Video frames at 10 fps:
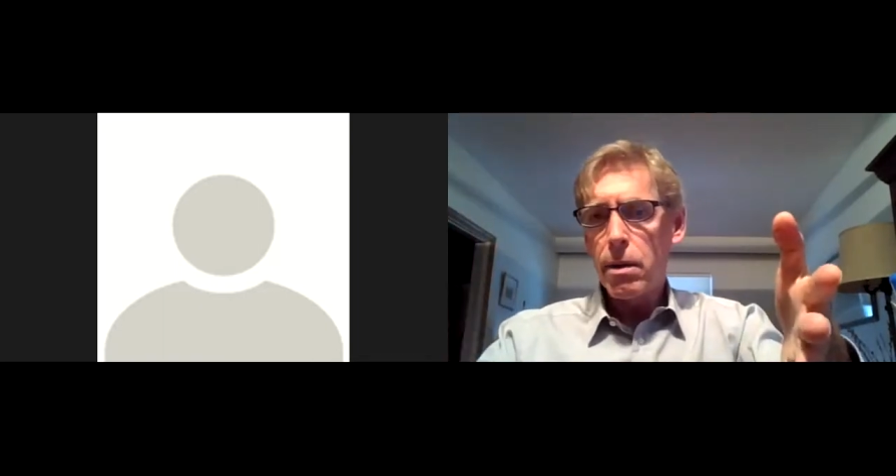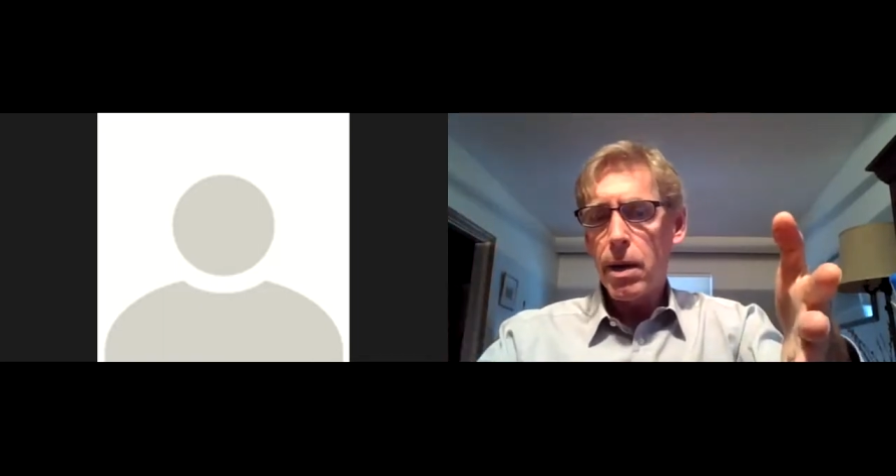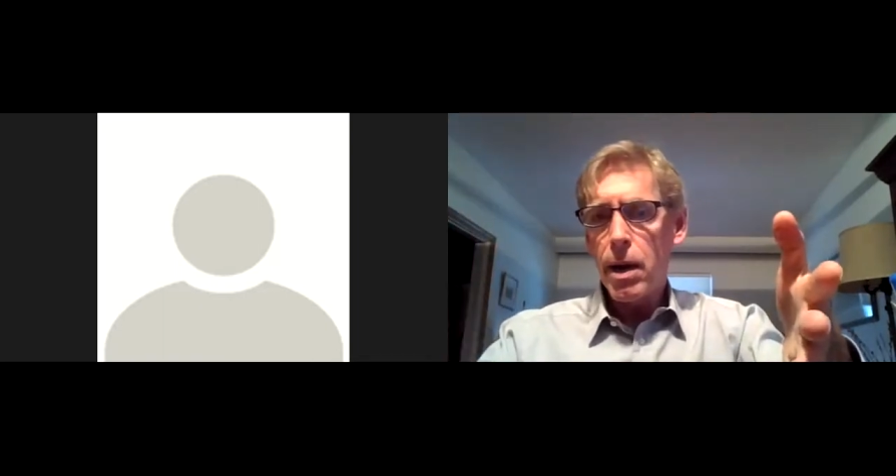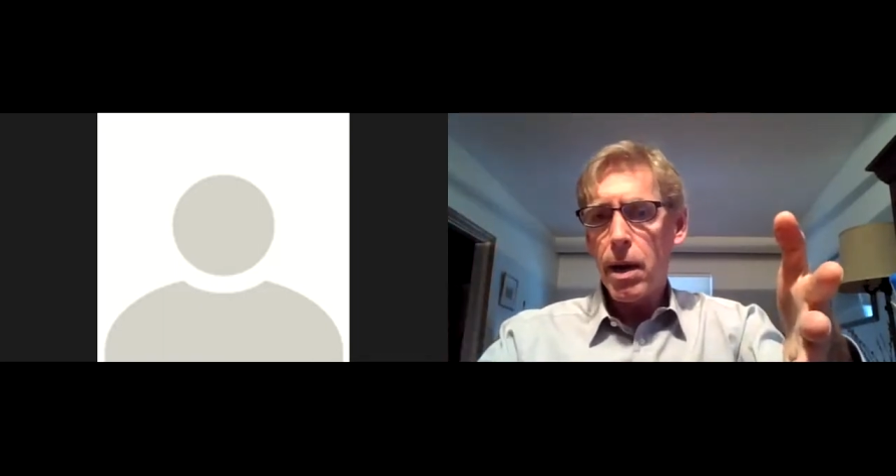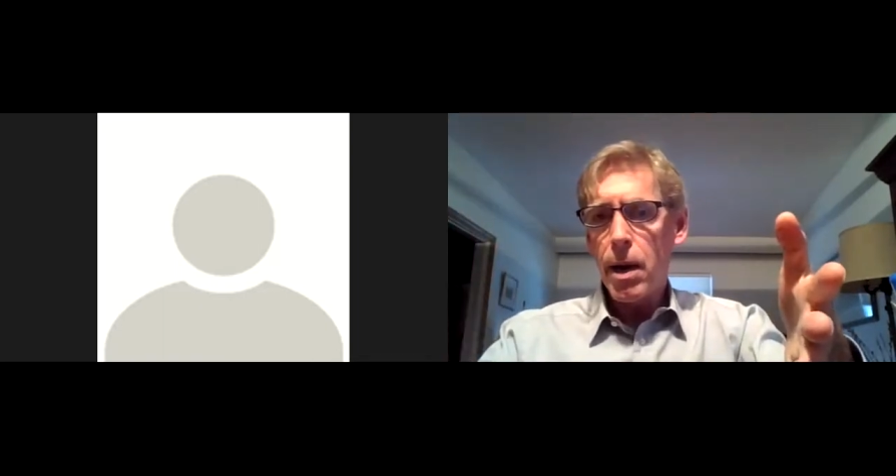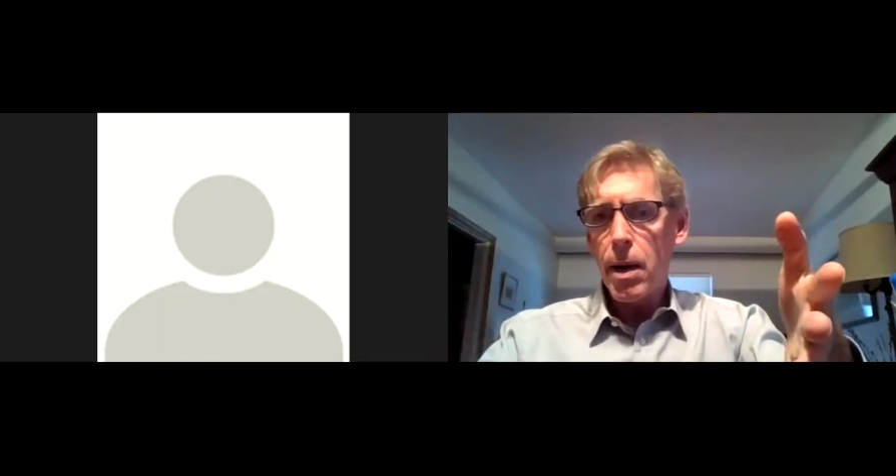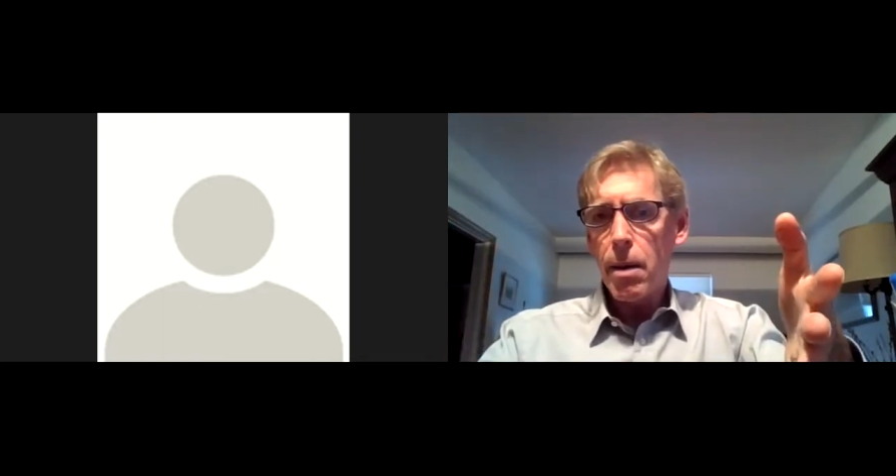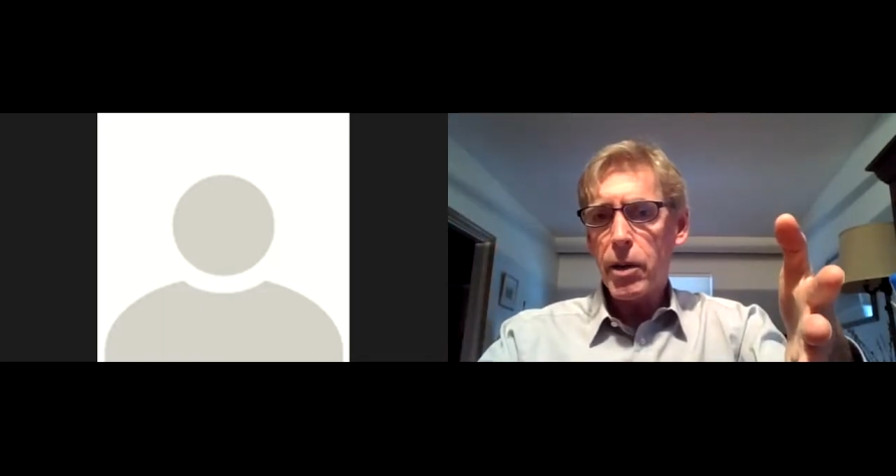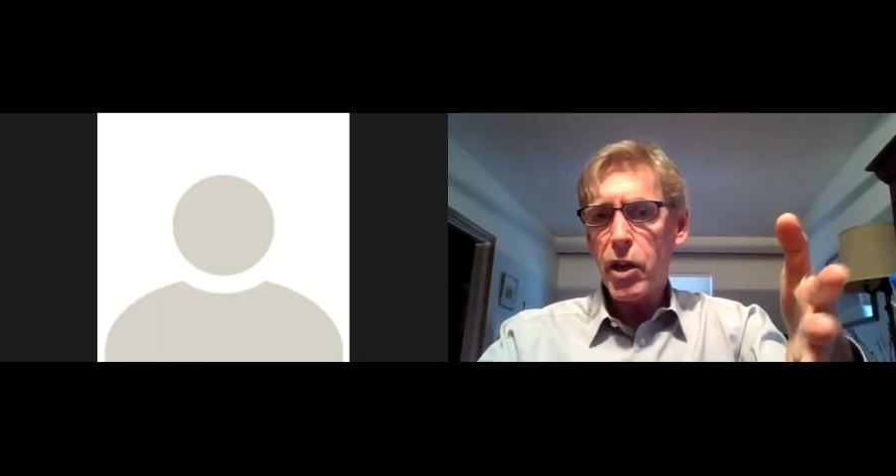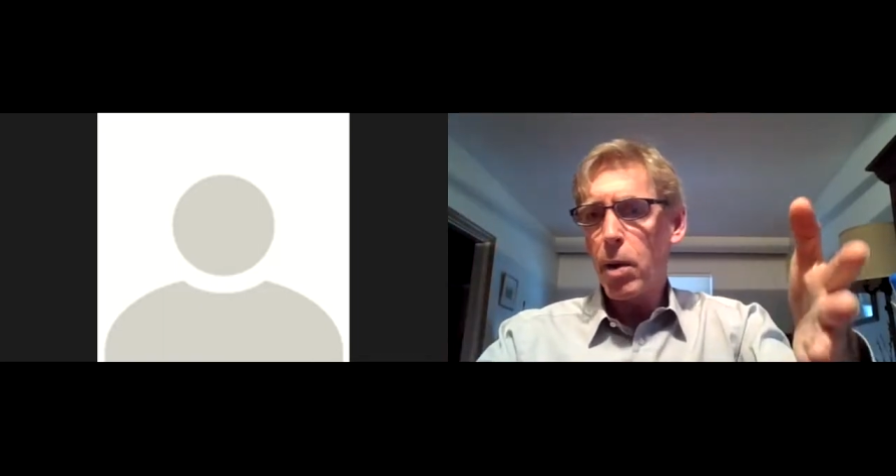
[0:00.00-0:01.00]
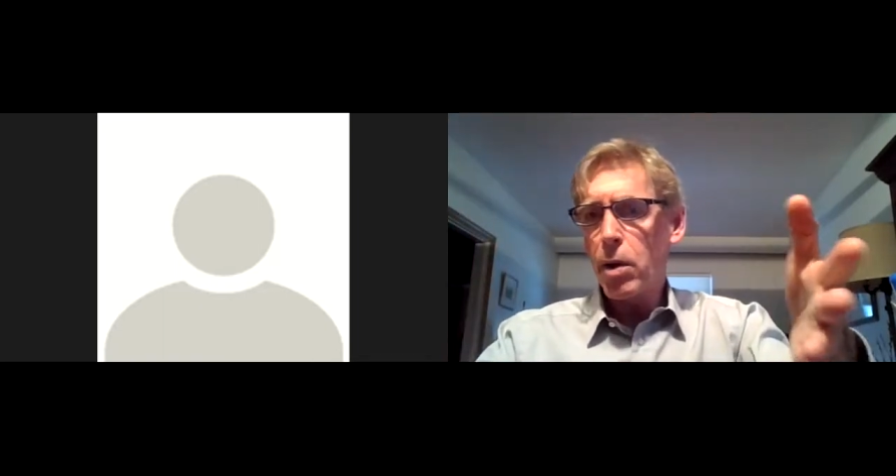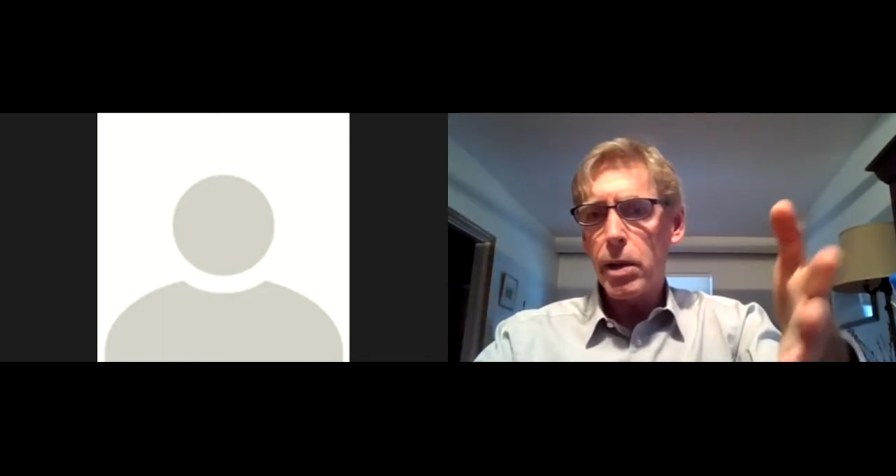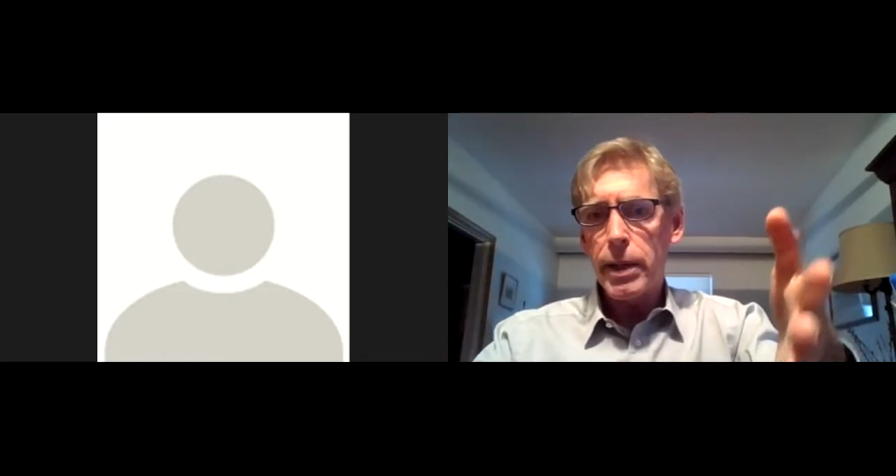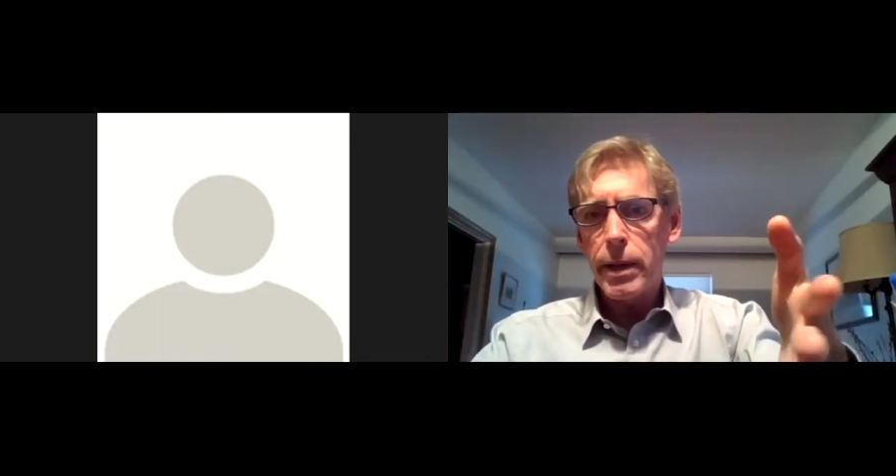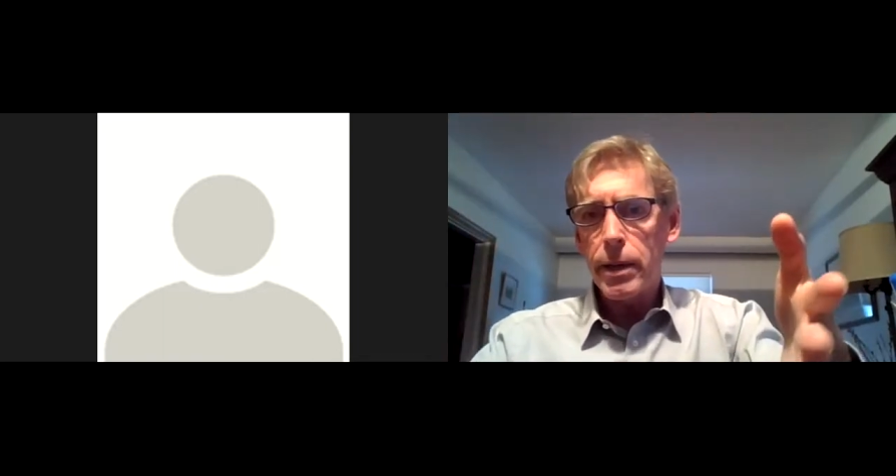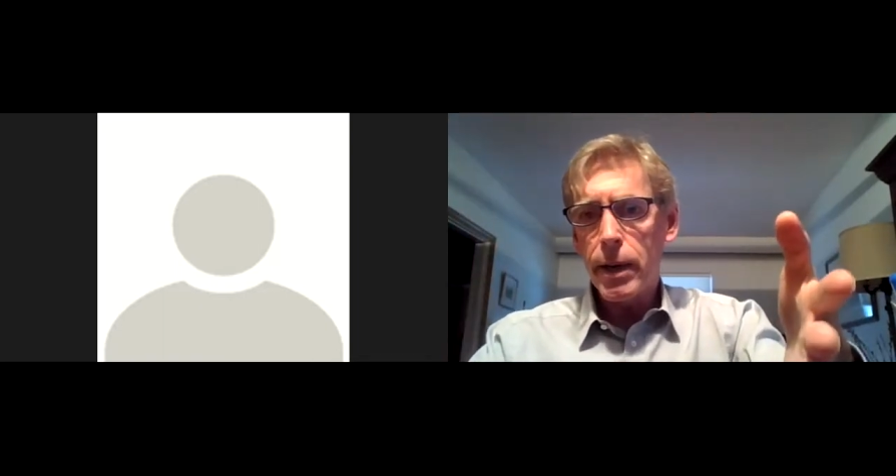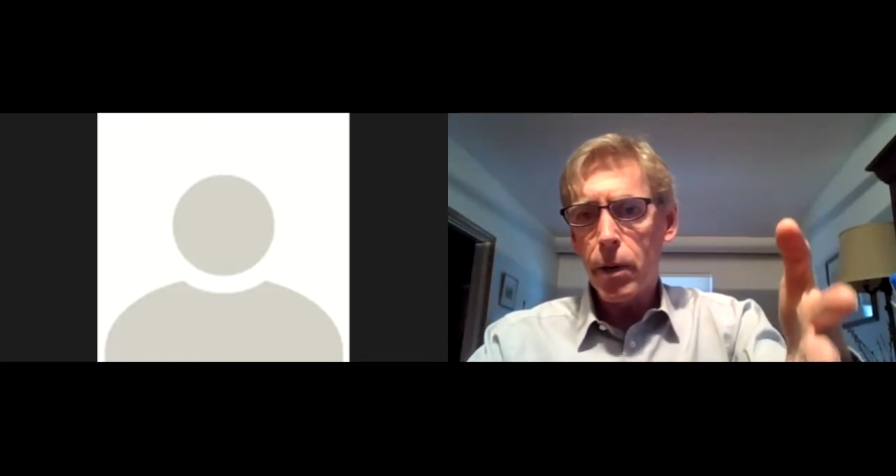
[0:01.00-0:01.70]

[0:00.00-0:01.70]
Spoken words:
a cubicle in